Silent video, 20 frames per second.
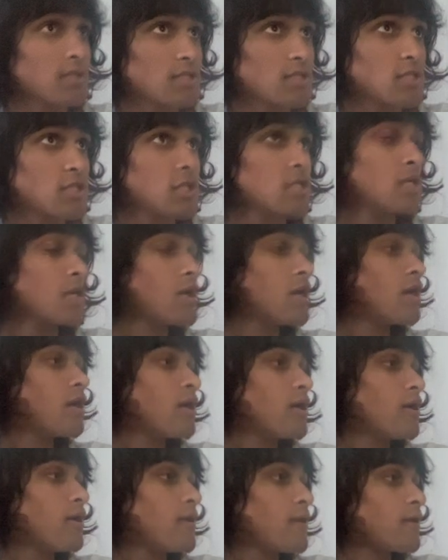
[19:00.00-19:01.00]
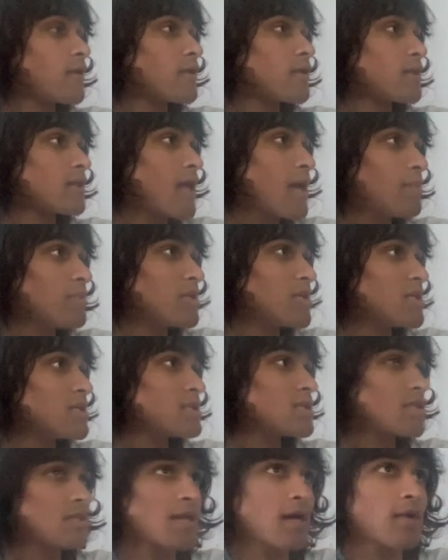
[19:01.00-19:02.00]
digit, that means
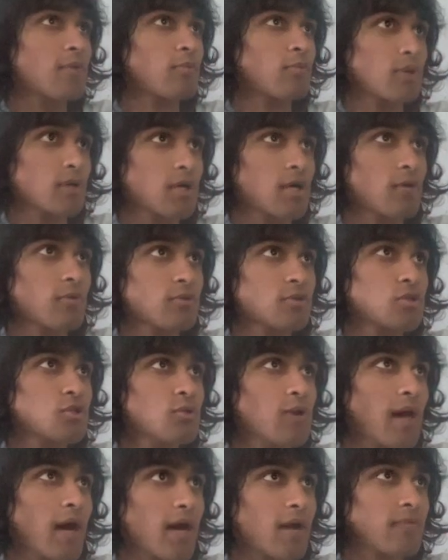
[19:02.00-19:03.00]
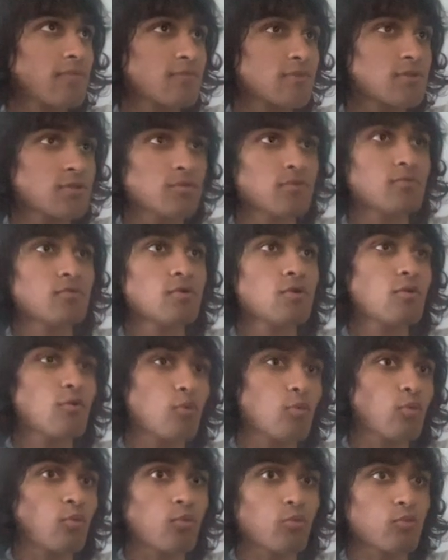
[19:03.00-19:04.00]
that we're going to have to
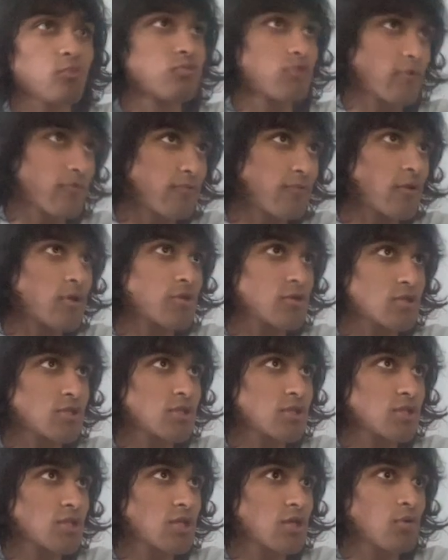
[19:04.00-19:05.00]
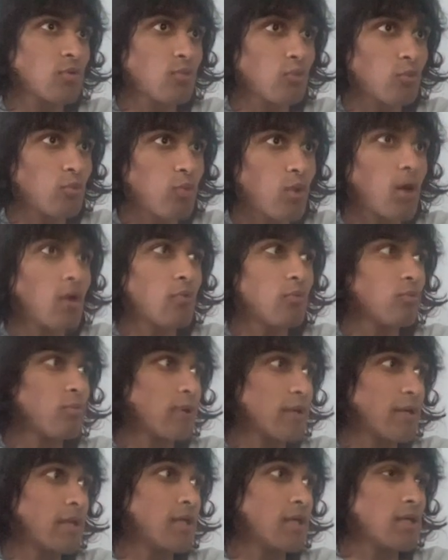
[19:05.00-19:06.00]
reverse what
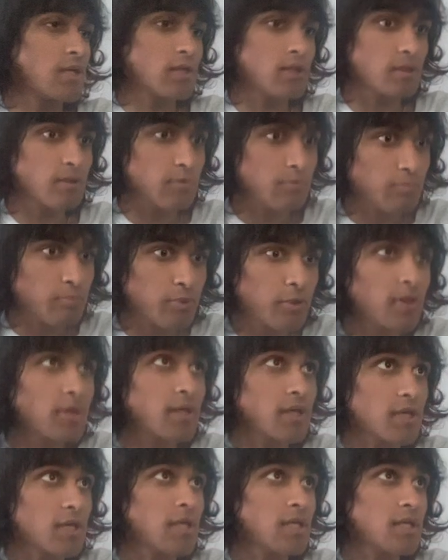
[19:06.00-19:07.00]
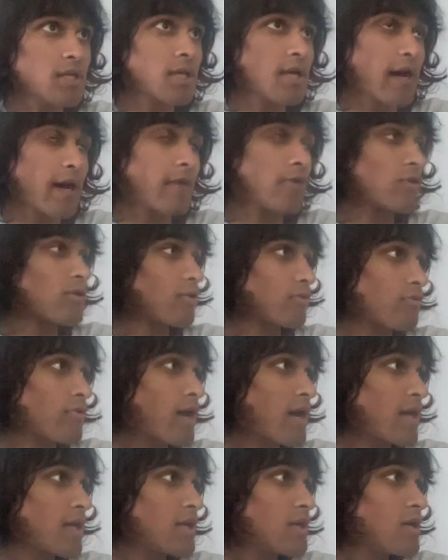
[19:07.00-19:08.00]
we put in our
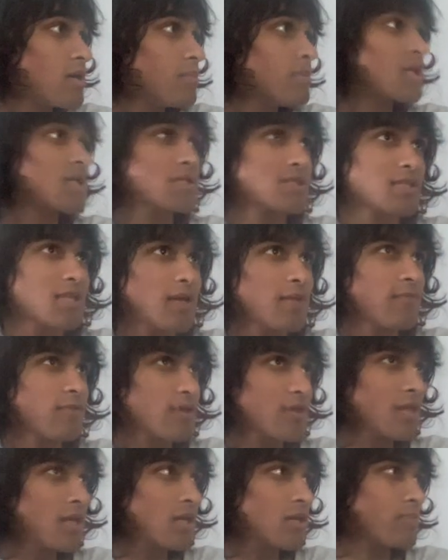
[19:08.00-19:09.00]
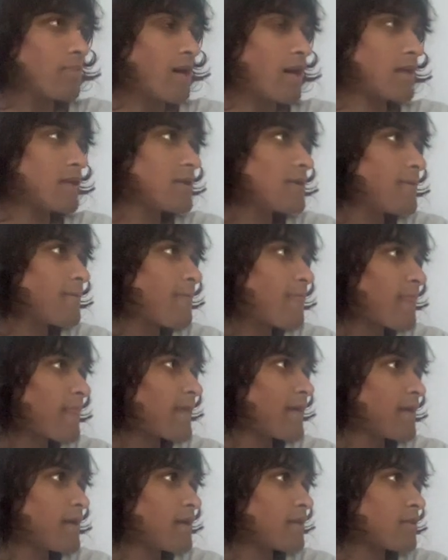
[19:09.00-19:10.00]
array. Because if you think about it,
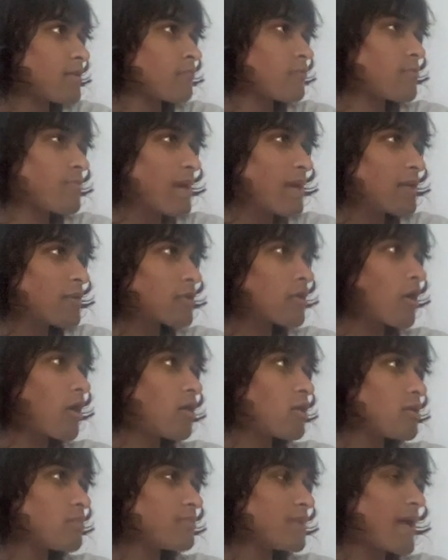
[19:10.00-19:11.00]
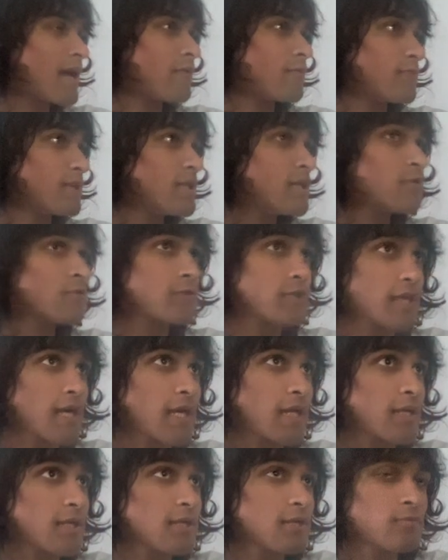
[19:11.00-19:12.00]
the remainder column that we
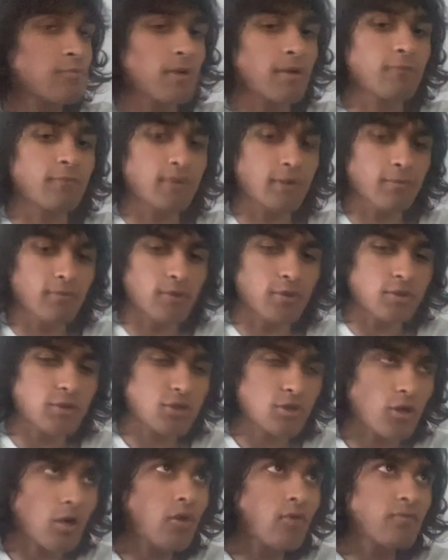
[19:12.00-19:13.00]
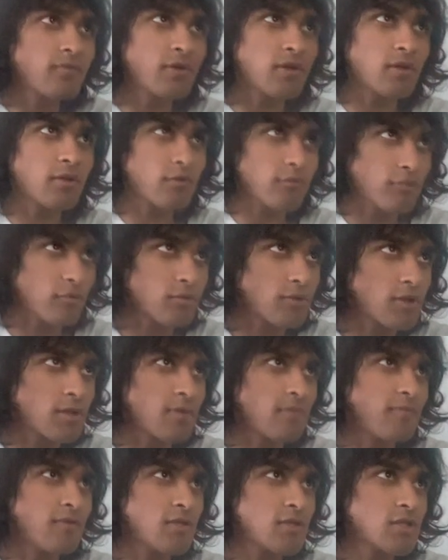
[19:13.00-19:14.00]
created when we were solving through the
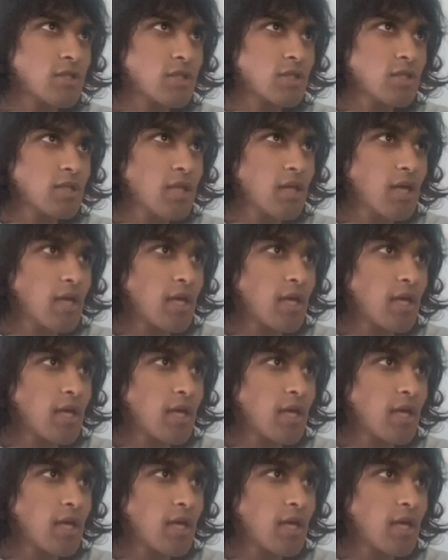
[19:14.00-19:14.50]
division